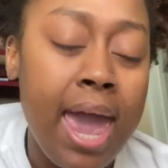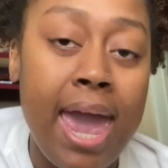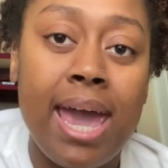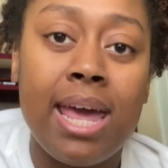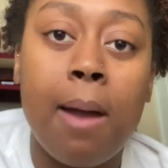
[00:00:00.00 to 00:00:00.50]

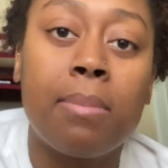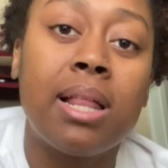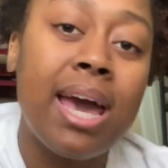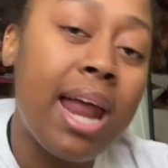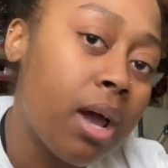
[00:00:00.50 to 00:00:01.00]
and I'm
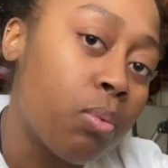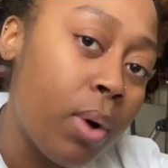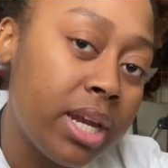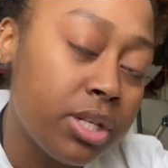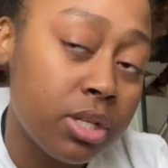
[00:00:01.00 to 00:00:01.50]
glad I
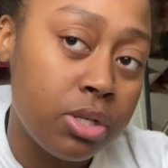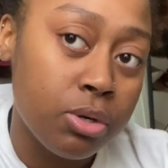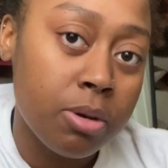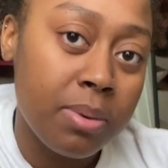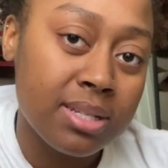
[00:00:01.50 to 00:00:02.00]
waited to
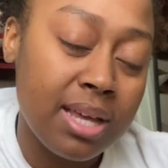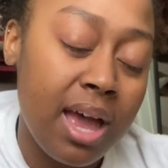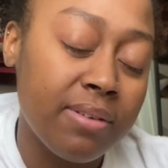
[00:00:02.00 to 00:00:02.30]
do it because I have